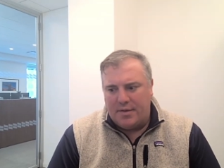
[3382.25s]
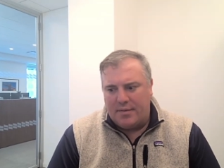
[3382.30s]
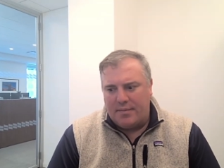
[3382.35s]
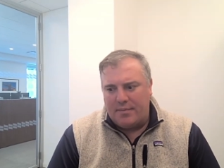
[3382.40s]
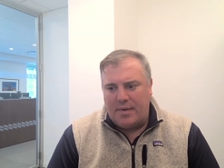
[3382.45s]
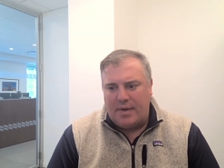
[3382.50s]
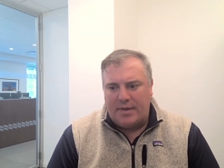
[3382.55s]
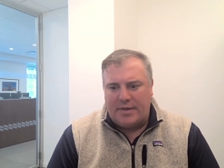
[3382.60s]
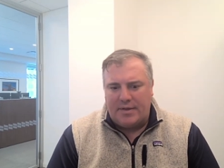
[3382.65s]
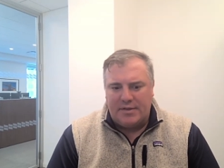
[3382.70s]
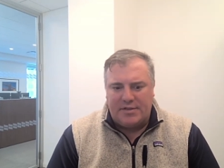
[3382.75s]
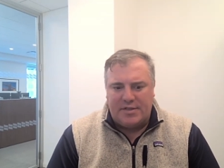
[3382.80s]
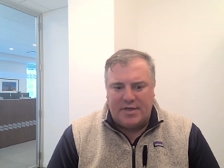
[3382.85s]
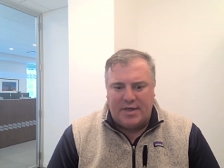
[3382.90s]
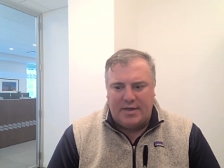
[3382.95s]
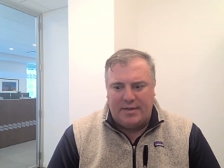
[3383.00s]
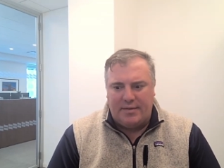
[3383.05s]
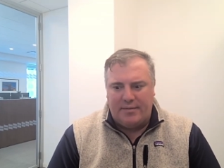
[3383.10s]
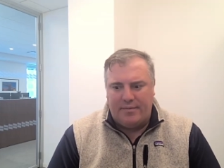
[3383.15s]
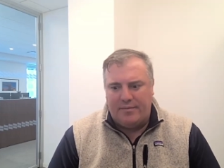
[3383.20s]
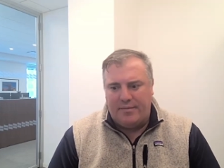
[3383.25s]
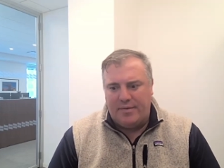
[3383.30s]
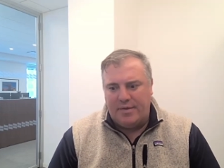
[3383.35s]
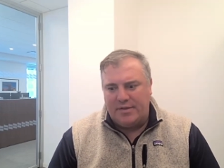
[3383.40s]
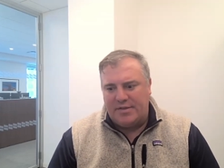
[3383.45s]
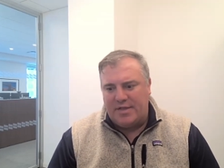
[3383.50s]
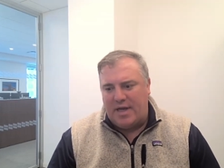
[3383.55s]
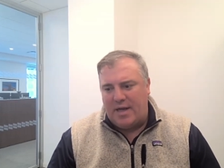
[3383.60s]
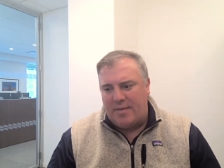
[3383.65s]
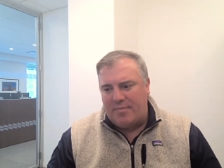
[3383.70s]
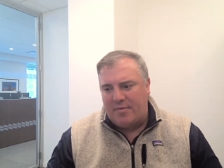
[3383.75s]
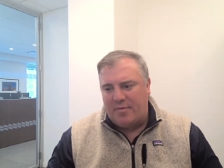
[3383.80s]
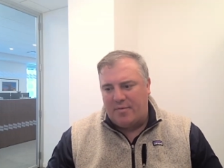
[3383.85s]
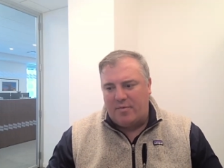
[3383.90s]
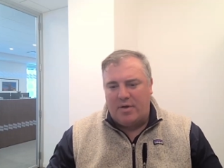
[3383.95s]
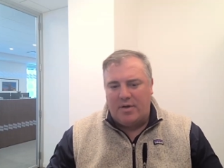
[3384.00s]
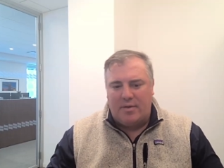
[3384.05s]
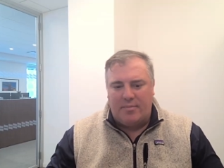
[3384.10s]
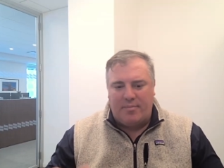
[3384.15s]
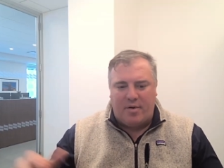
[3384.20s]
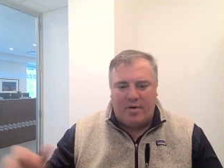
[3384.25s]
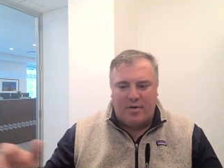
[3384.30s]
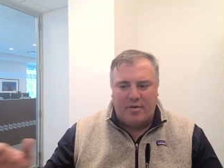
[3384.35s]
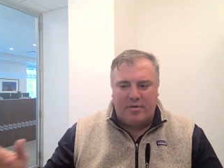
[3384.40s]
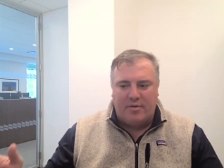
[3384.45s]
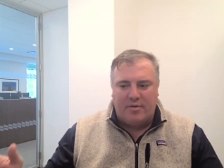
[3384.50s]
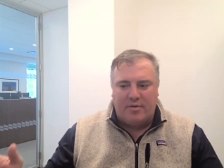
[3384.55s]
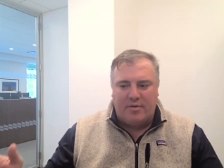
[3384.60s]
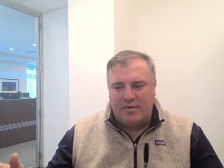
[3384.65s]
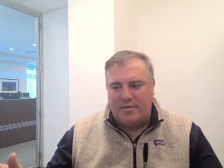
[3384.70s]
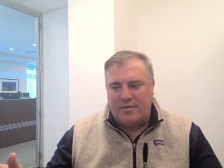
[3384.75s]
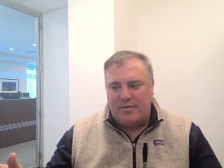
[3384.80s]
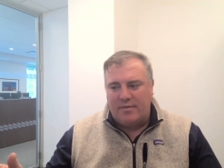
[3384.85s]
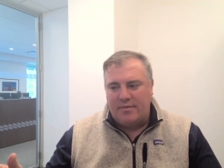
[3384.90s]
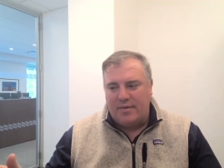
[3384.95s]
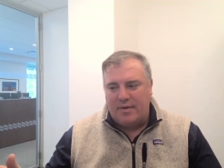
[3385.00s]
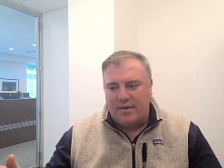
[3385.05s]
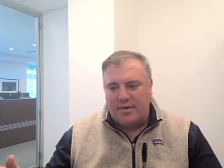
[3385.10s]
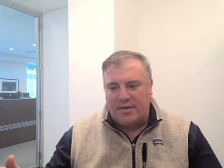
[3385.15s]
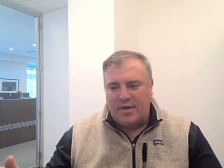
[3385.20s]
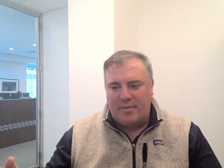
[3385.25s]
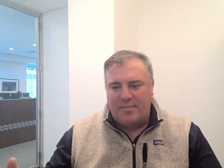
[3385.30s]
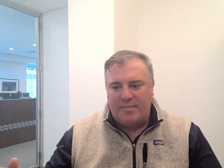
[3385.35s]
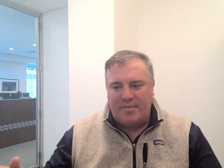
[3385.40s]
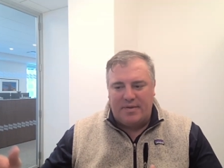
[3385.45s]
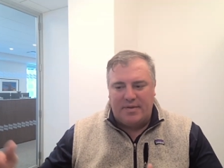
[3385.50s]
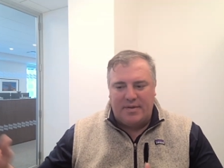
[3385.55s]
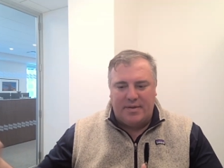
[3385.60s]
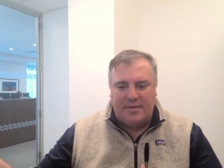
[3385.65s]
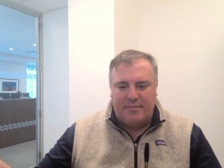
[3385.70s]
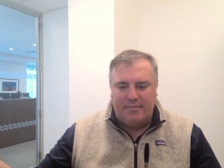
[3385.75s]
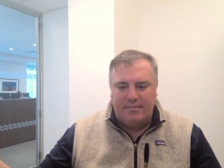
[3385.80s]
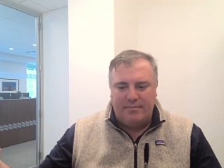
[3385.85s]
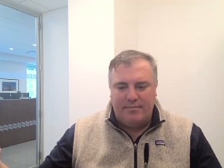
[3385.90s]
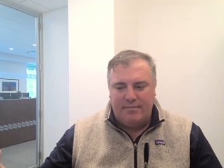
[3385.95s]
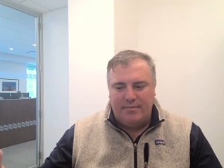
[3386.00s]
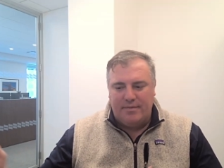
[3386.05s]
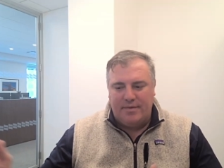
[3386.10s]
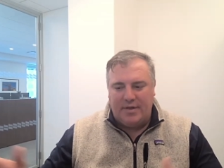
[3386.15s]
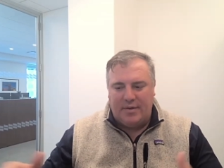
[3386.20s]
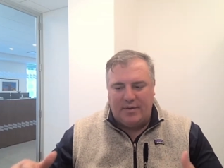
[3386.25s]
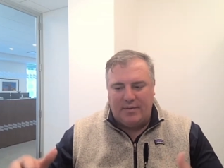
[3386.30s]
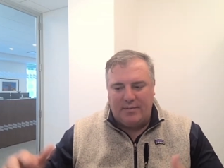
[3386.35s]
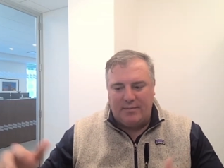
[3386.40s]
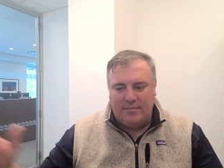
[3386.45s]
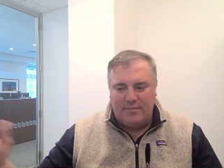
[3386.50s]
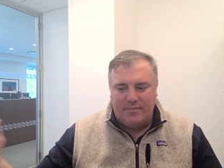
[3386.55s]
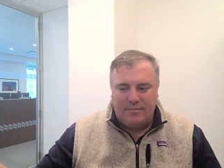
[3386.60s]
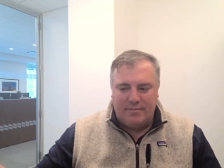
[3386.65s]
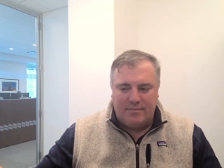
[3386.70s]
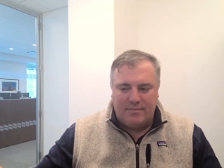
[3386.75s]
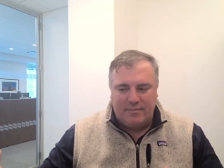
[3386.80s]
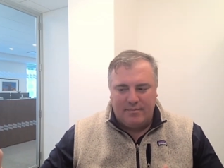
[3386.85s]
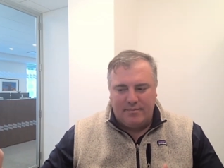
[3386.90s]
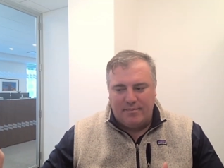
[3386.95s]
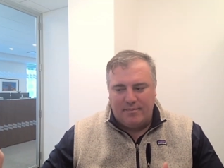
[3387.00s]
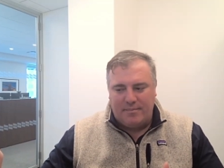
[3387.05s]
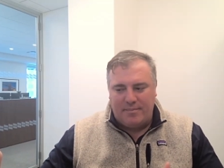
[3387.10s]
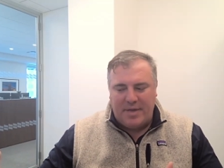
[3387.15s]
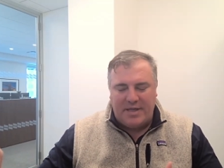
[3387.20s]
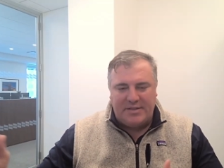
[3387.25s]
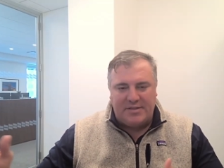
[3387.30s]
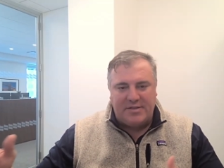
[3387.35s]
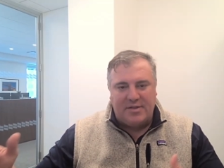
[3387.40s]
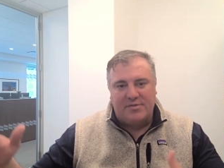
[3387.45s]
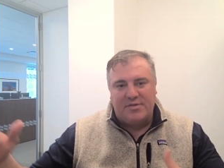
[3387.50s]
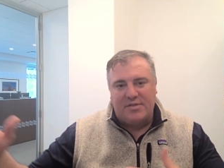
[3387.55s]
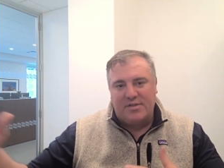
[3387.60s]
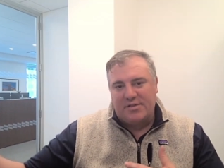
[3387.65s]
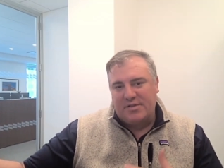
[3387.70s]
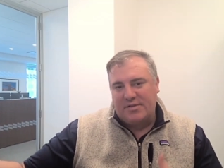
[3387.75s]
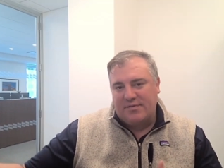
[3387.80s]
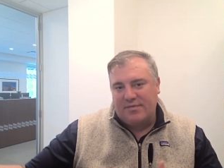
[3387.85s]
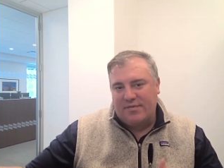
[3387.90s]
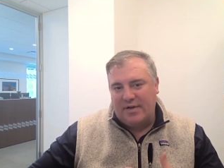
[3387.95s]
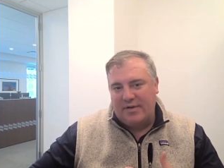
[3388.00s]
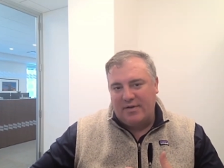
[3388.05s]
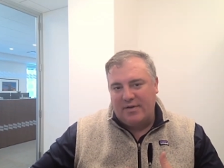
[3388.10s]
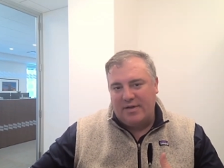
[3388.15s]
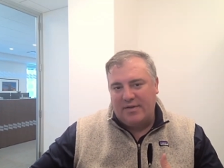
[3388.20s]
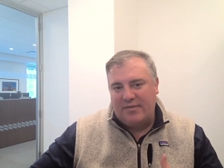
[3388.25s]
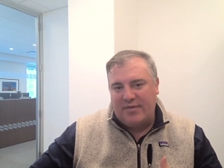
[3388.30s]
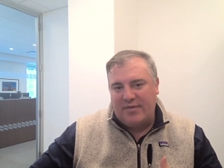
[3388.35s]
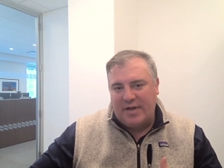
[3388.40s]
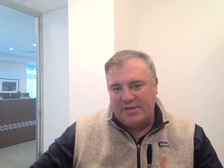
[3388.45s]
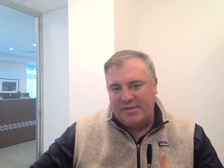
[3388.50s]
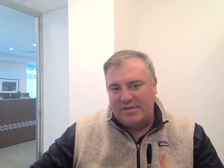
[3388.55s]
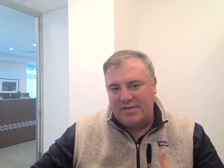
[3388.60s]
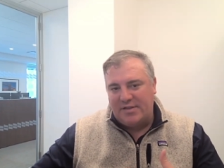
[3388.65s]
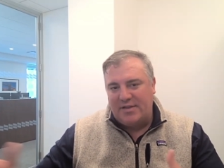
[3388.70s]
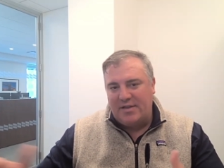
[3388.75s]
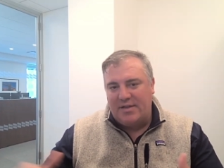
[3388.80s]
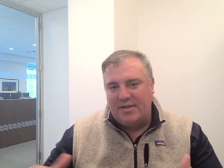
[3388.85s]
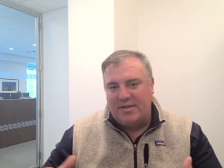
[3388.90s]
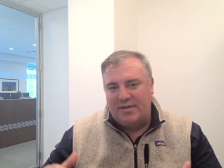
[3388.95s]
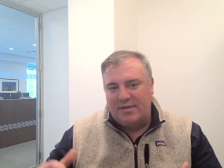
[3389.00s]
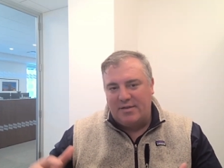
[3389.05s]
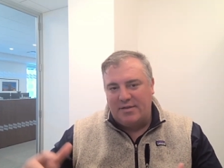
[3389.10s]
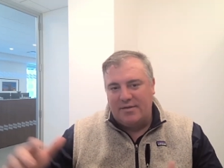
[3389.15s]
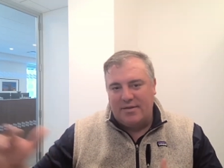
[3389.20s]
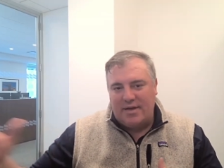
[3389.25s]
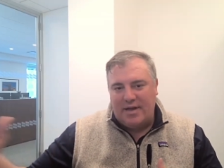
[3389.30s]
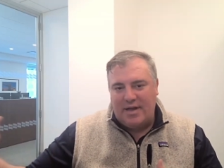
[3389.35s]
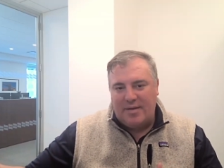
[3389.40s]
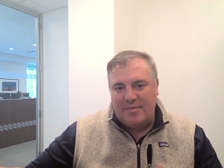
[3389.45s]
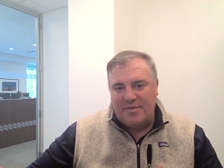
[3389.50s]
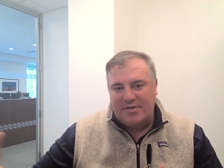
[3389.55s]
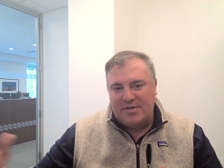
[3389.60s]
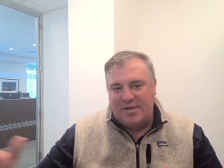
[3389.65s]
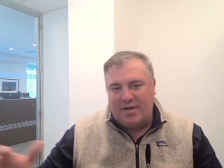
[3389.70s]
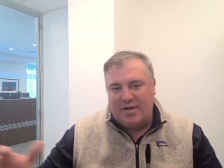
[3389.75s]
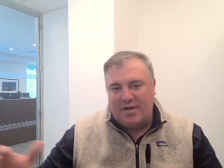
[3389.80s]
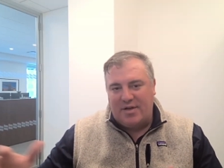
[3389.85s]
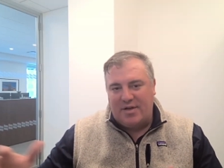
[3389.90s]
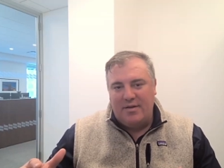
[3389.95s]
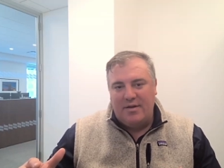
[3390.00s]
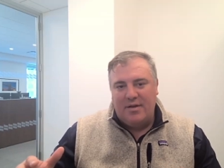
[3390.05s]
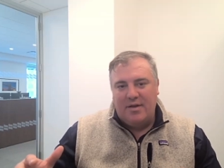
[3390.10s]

I could say, does Apple want to partner with a company that, Bezos is very invested in, and Amazon?